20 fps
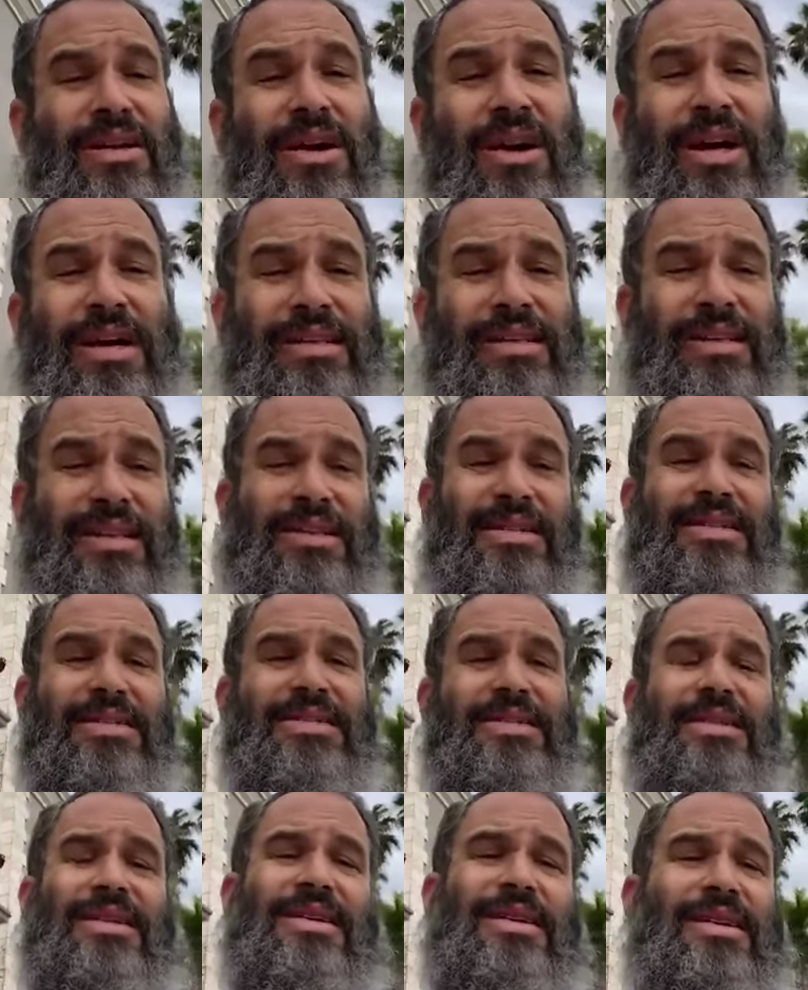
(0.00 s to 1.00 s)

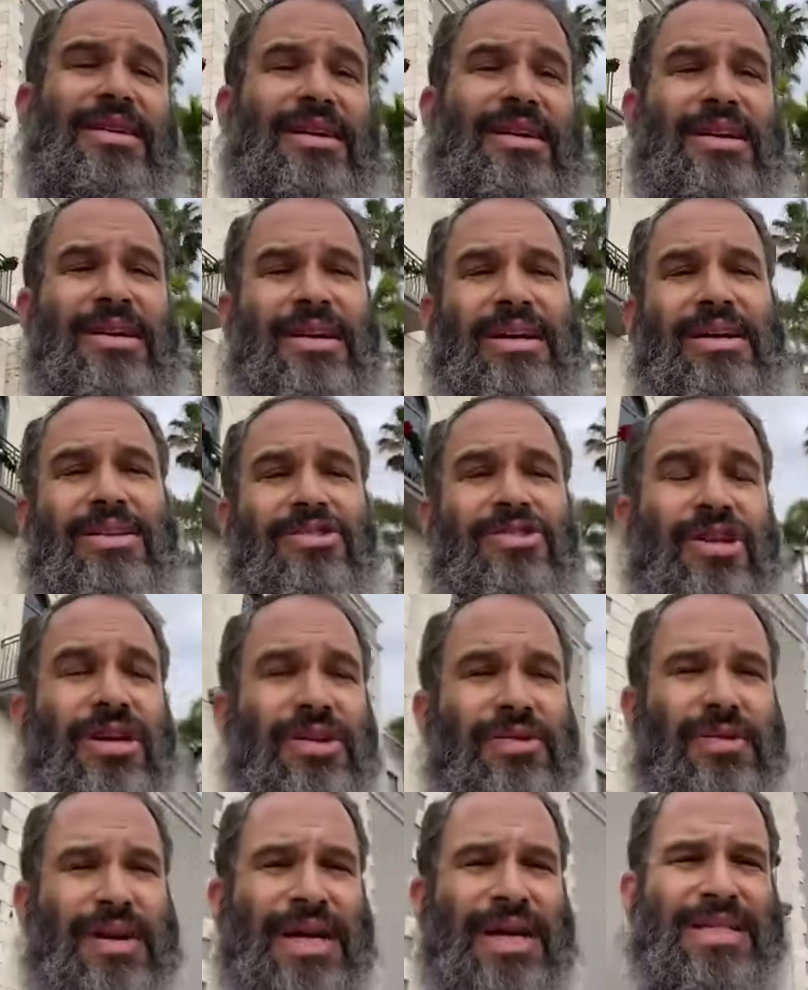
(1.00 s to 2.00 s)
kindness and
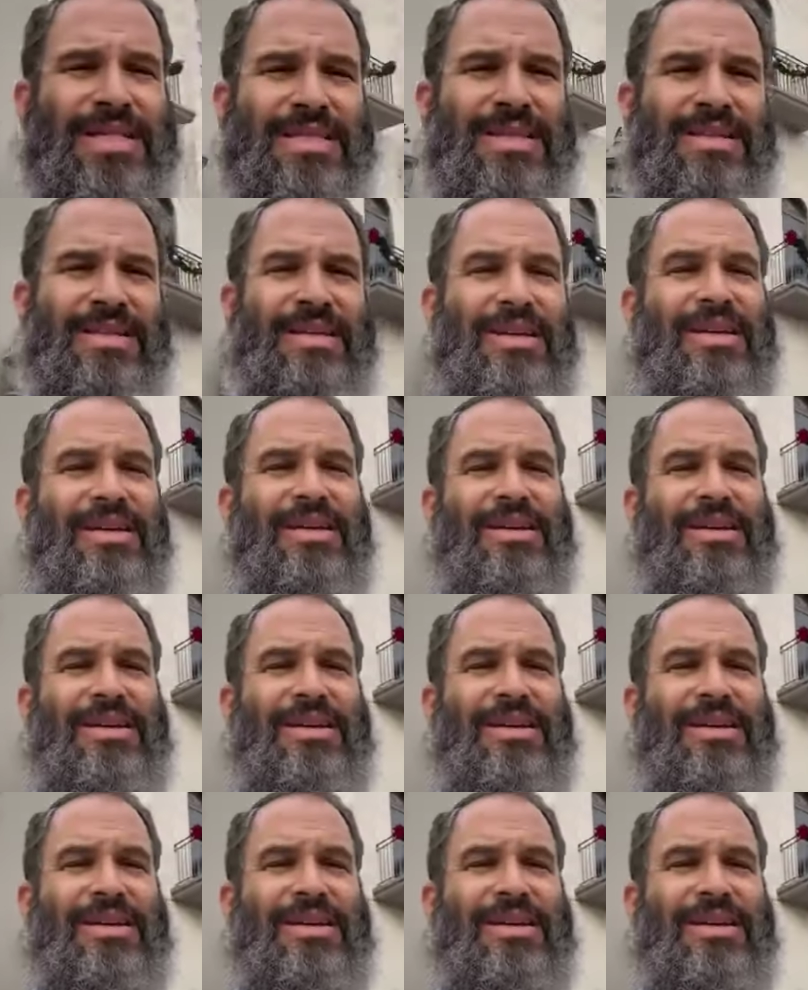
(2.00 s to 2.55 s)
generosity